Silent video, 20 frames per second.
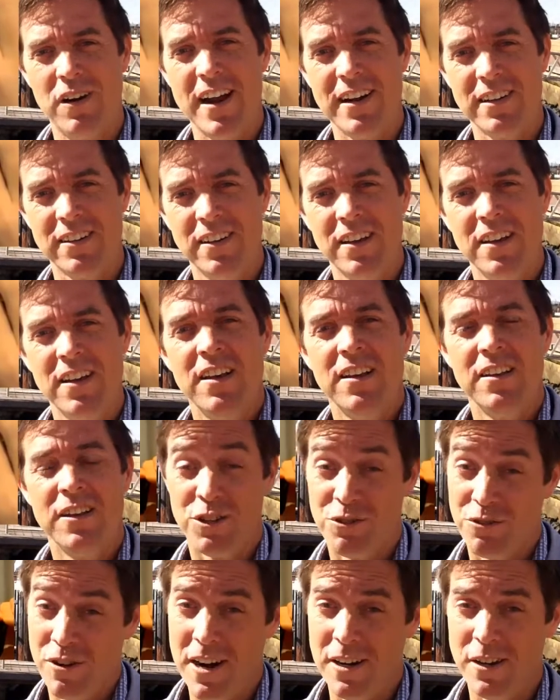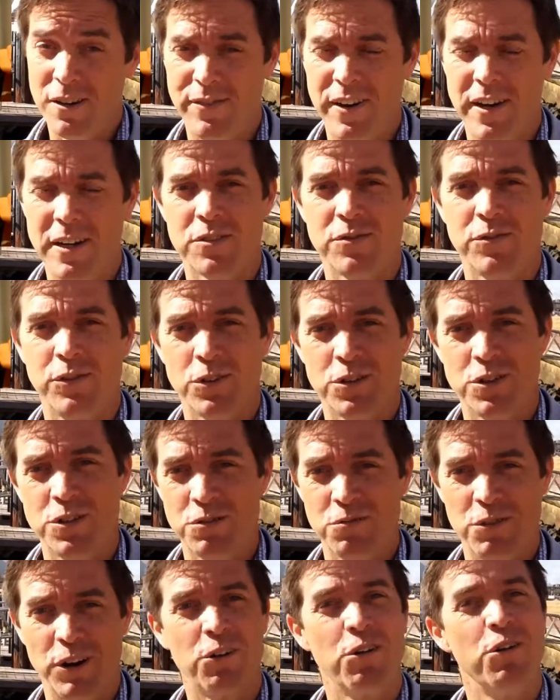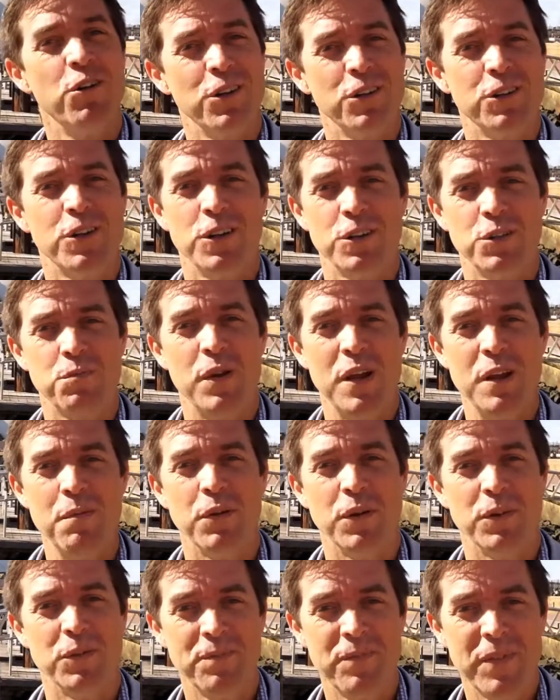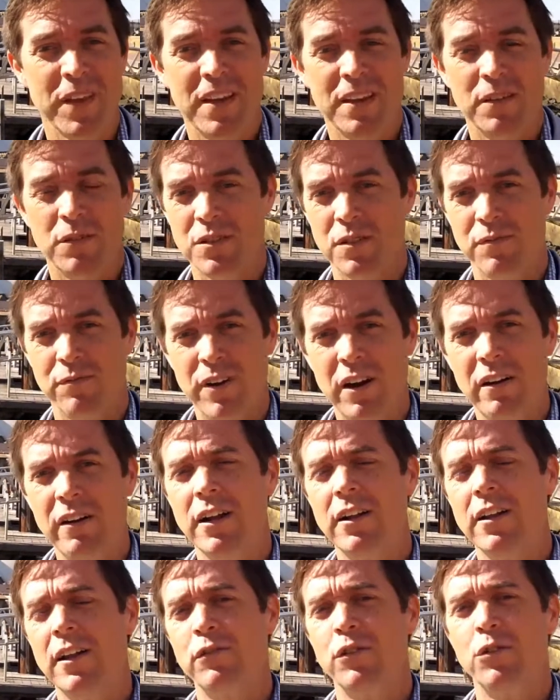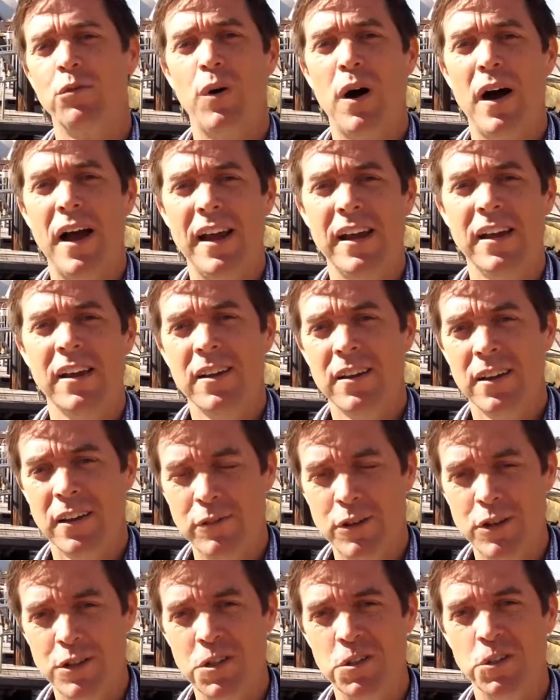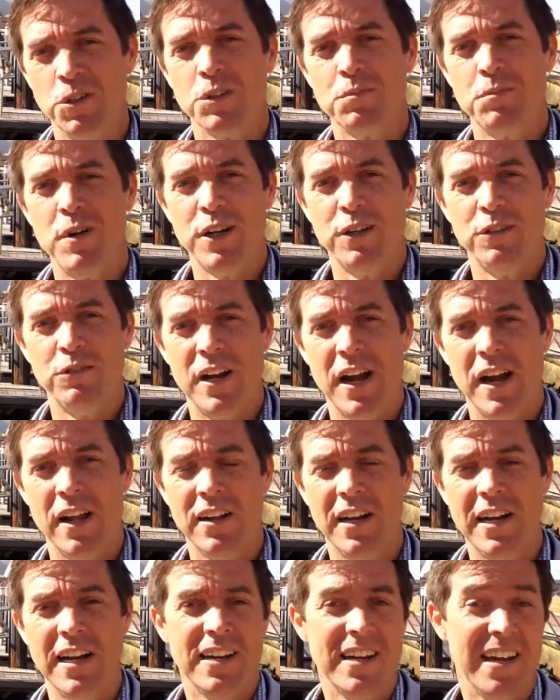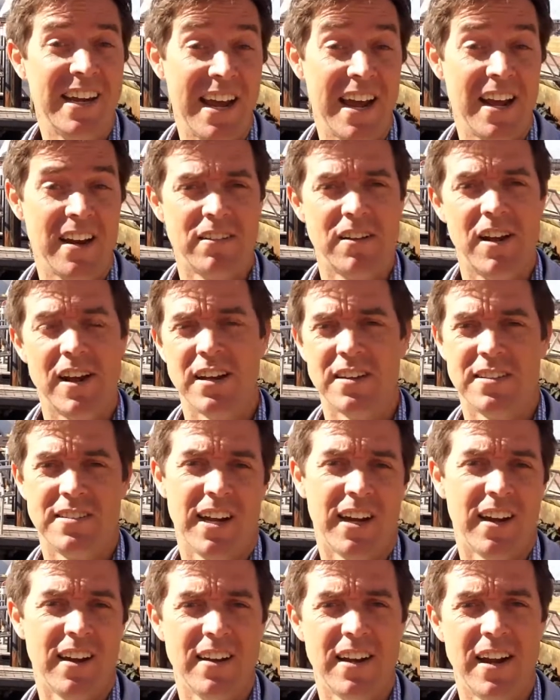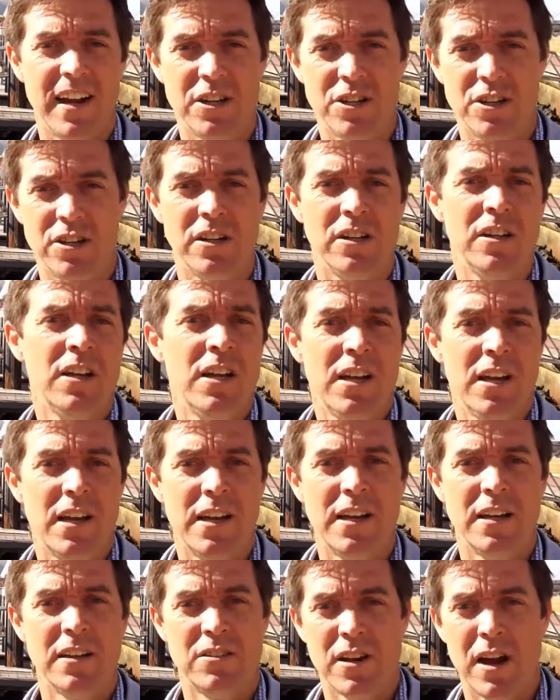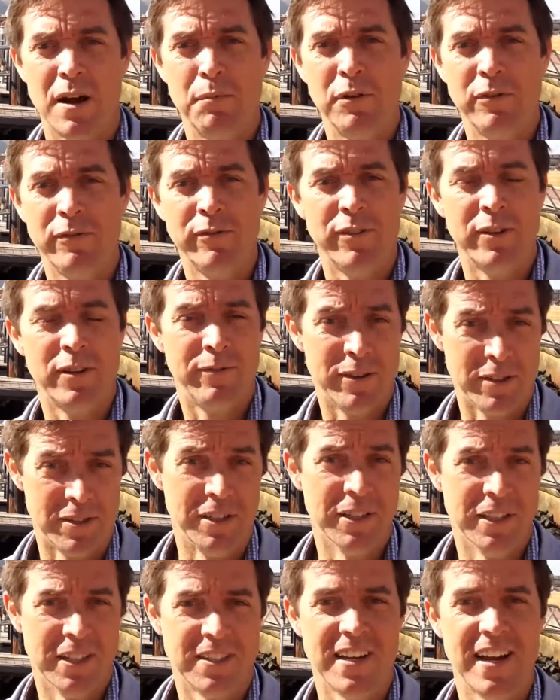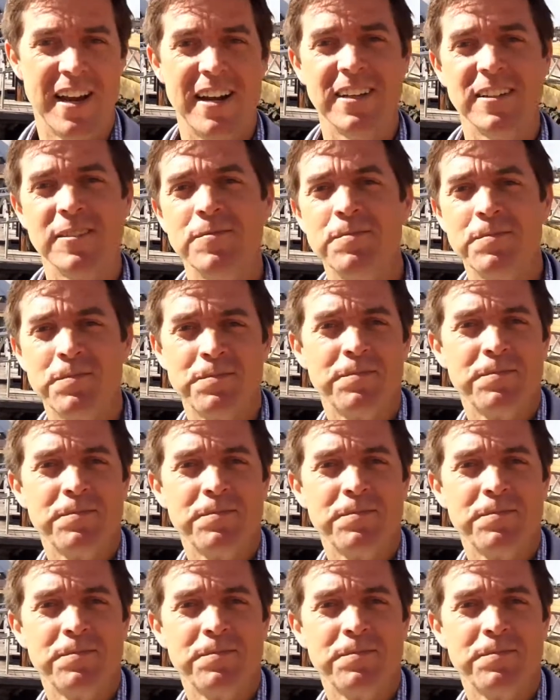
correct, the Australian Defence Force has recruited those people. It's a very clever way of using augmented reality, again like a second nature type of facilitator.